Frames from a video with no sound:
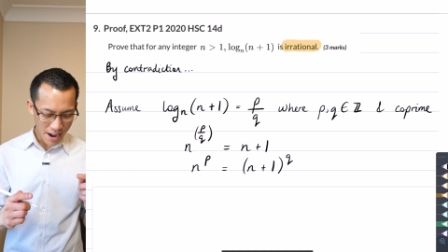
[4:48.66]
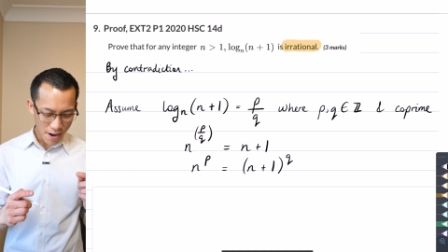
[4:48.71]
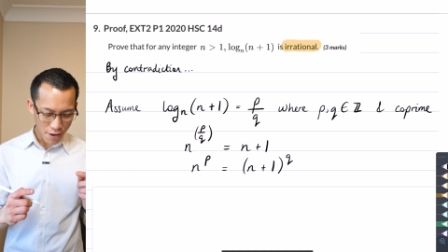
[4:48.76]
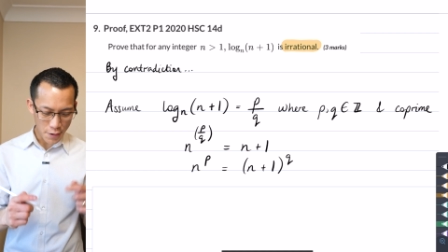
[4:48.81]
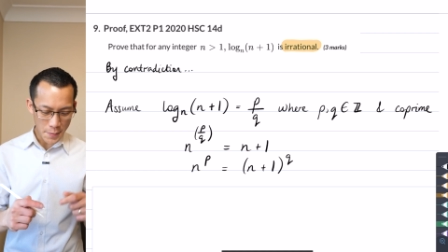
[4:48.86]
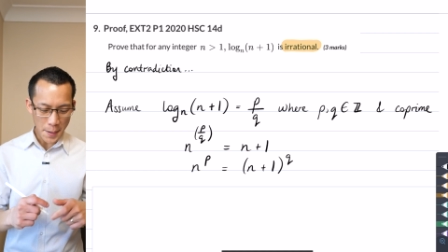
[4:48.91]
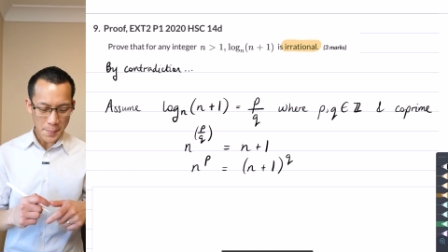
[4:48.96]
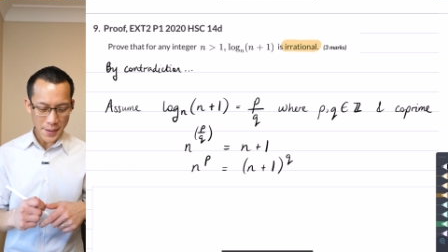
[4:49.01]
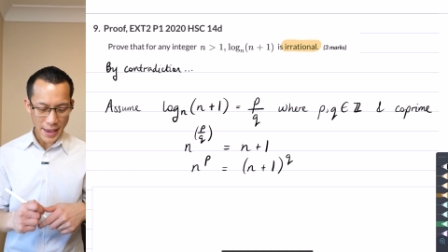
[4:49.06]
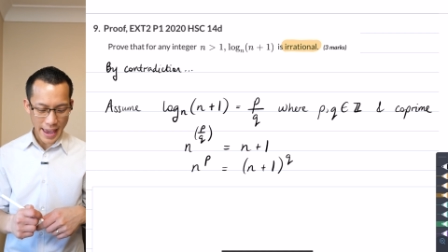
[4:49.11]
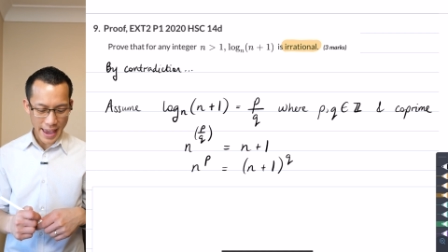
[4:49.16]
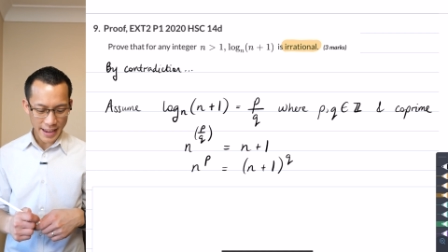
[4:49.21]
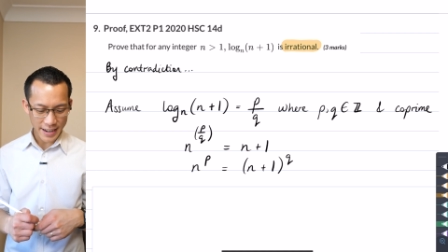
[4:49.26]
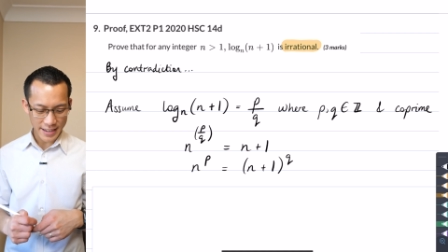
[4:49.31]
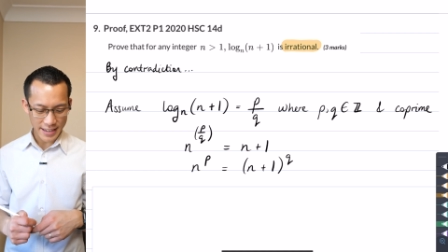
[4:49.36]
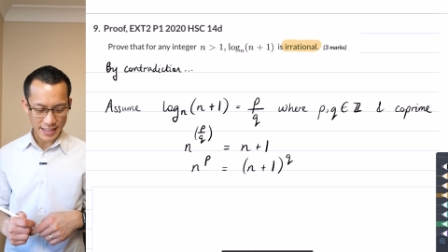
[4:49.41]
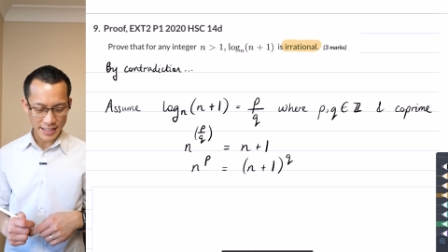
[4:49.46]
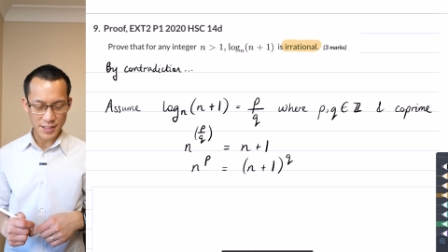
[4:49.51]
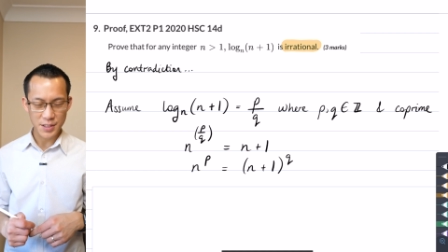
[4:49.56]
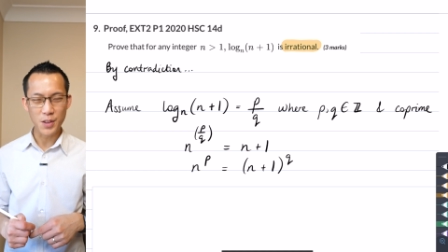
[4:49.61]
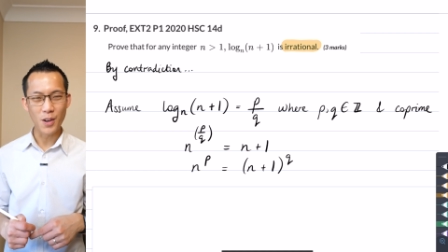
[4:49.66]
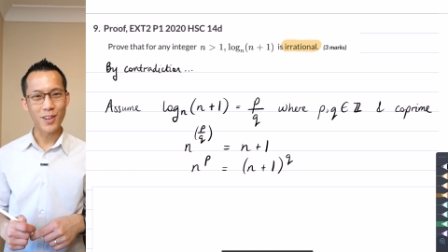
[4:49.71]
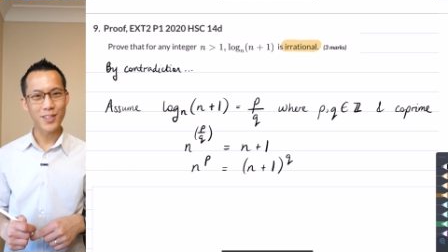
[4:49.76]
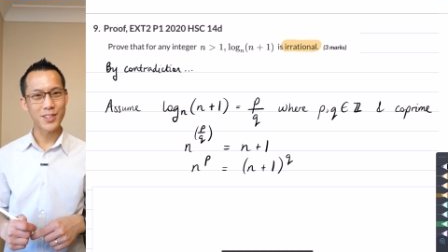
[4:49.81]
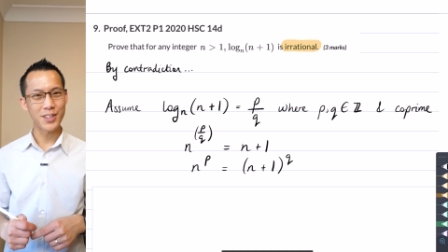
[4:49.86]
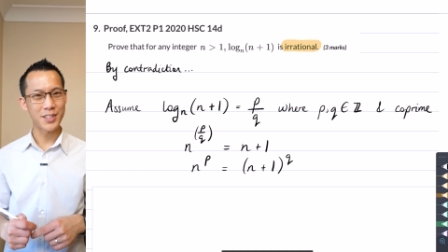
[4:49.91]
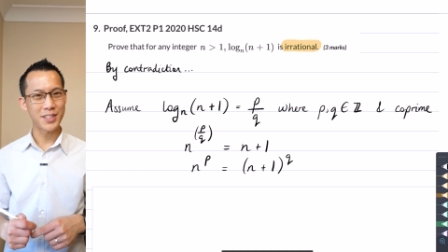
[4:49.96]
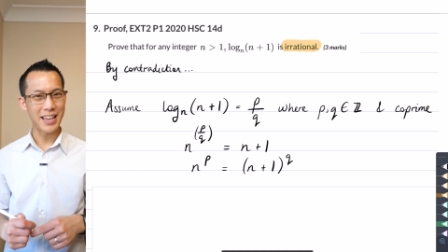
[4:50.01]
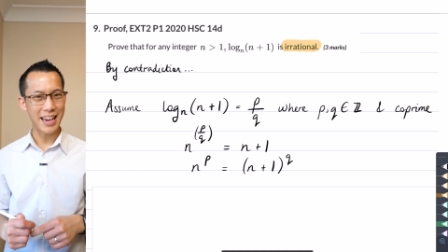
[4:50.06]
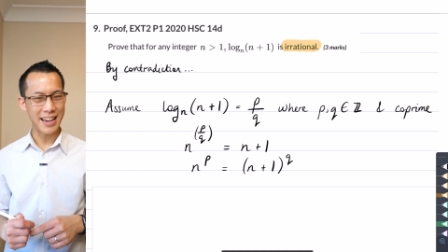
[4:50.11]
Remember, n is not
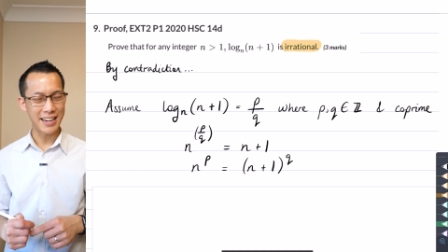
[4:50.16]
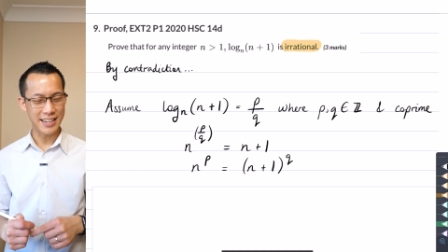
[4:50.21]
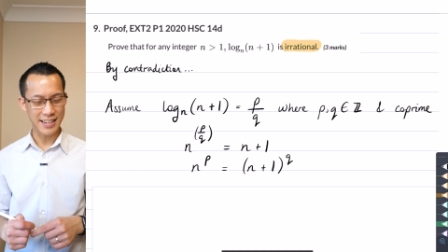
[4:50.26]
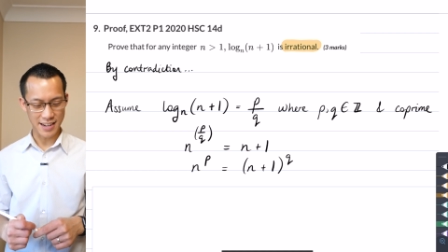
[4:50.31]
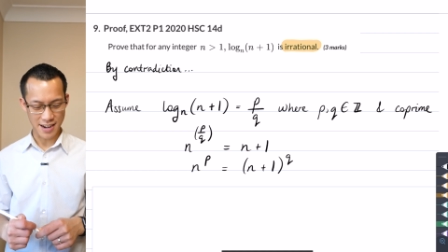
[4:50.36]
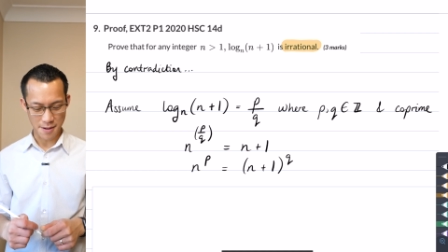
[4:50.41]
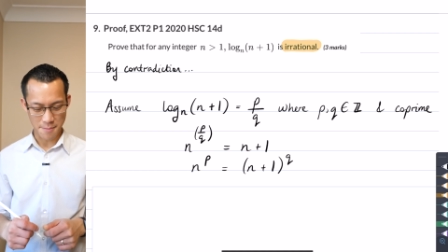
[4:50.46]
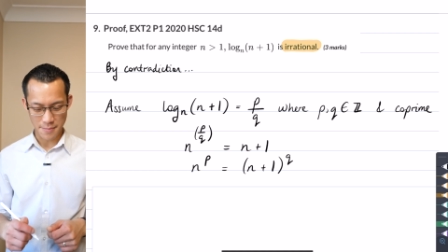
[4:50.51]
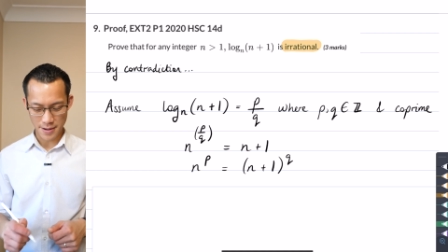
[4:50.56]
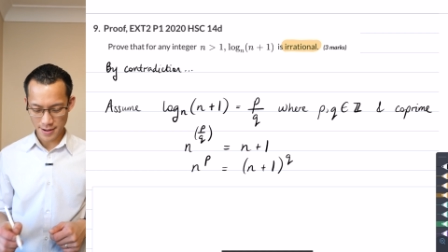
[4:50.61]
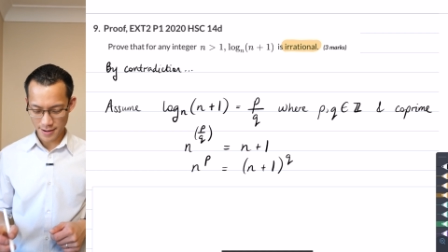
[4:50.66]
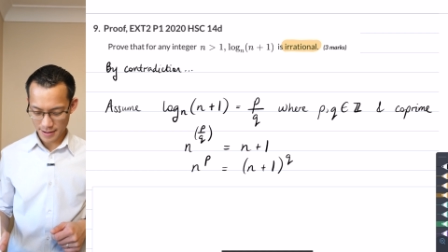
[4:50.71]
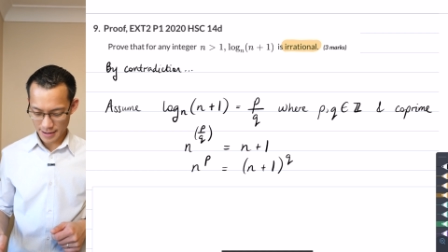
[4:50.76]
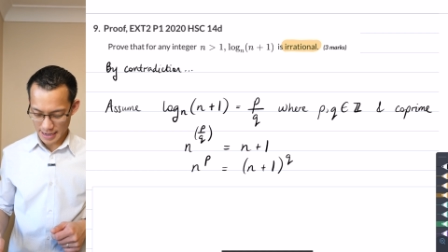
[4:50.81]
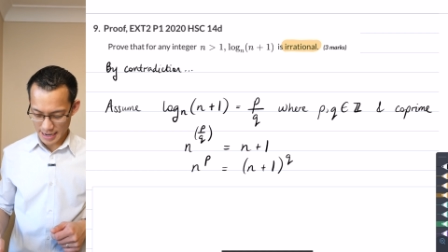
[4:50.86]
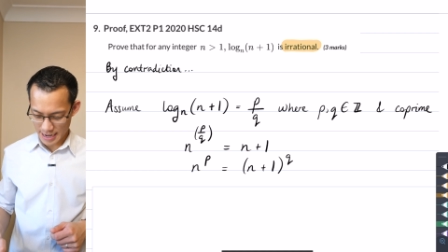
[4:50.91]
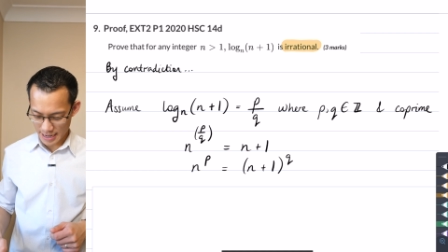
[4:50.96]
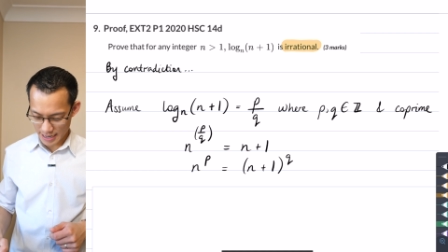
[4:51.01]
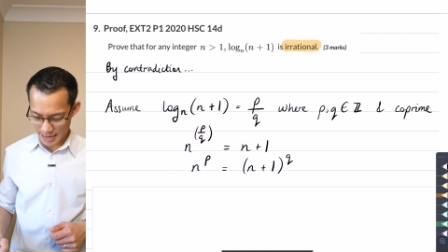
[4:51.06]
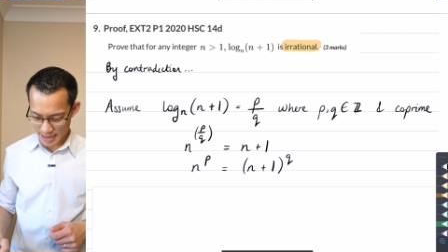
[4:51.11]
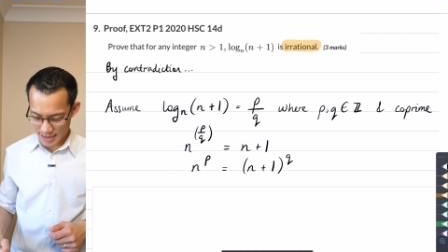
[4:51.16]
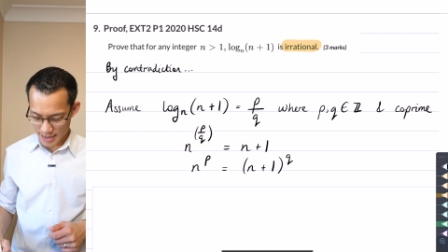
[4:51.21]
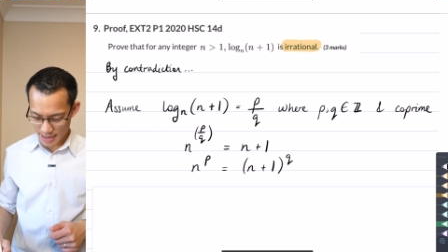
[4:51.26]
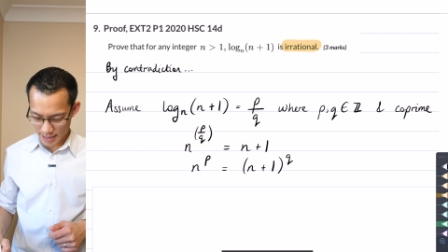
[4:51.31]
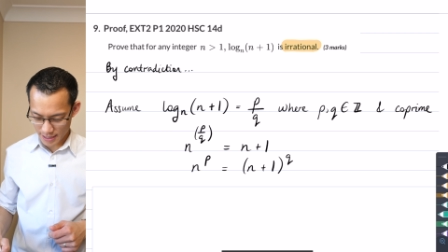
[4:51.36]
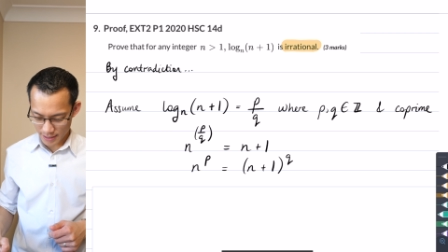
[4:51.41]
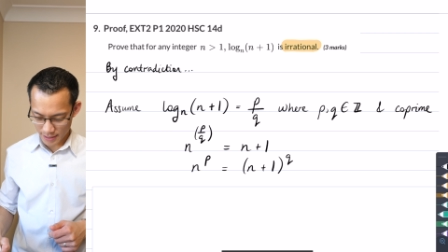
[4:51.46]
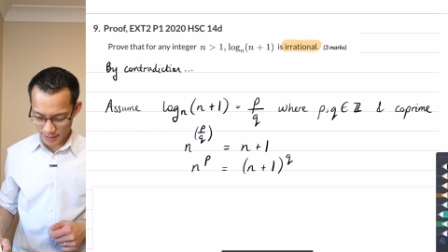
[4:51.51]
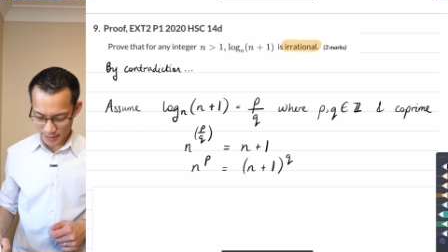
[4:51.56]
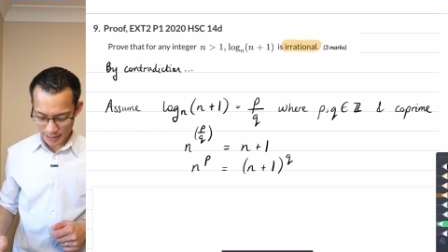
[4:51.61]
just any number, it
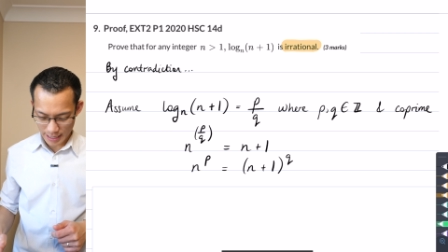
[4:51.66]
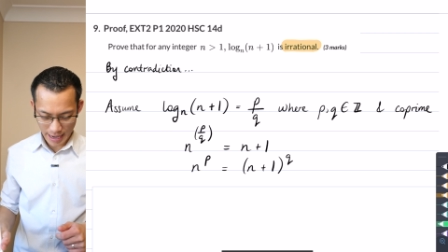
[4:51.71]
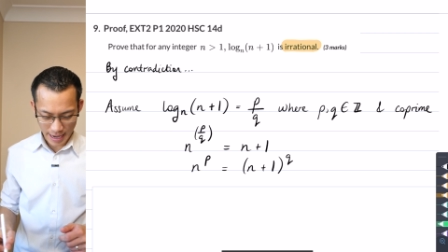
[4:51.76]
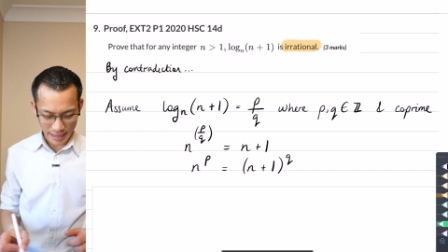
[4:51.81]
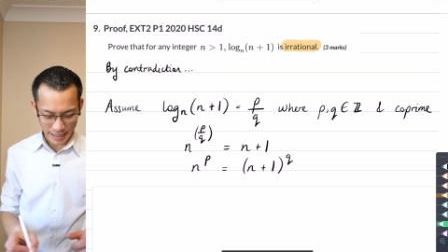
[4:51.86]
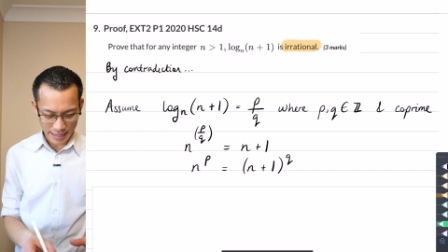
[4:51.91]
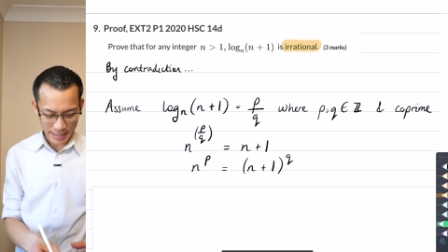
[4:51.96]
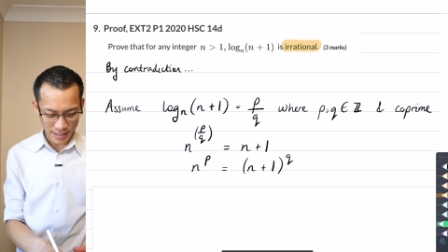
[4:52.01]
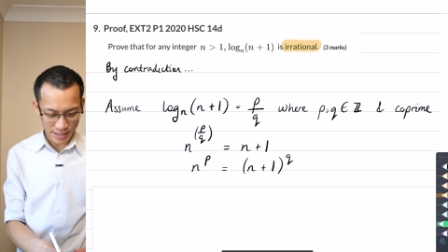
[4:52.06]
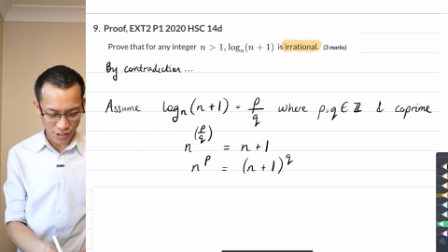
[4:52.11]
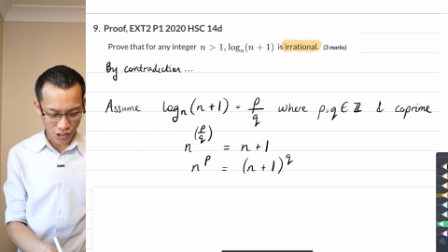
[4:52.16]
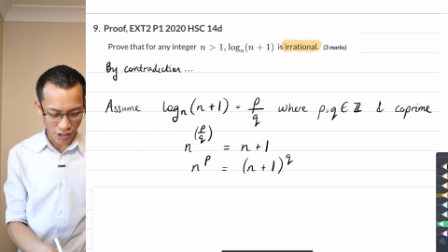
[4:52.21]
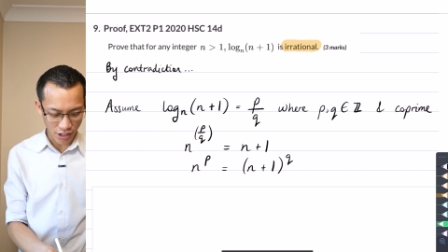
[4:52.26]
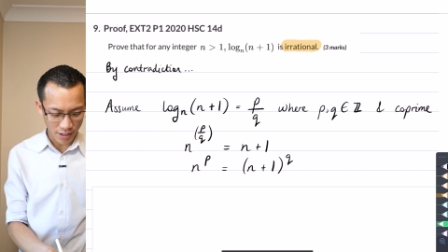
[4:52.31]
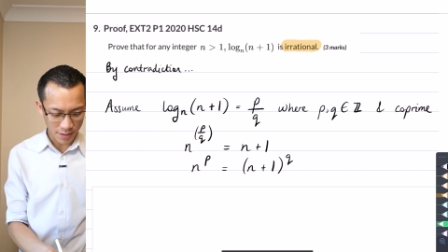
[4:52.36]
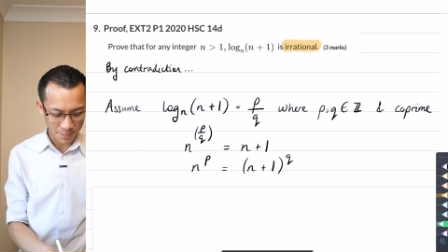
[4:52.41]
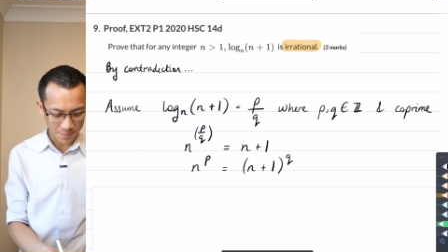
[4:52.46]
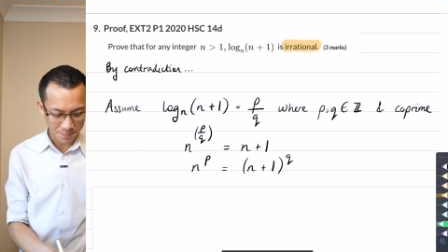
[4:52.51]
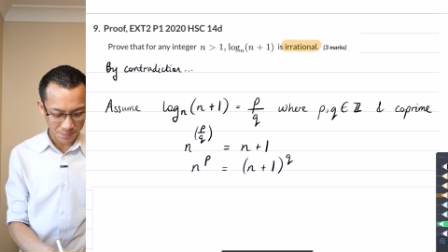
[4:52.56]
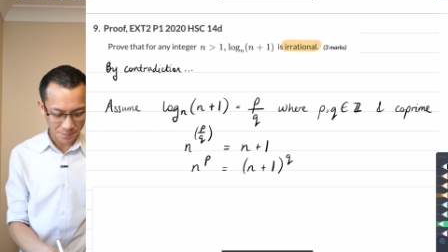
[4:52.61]
is an integer,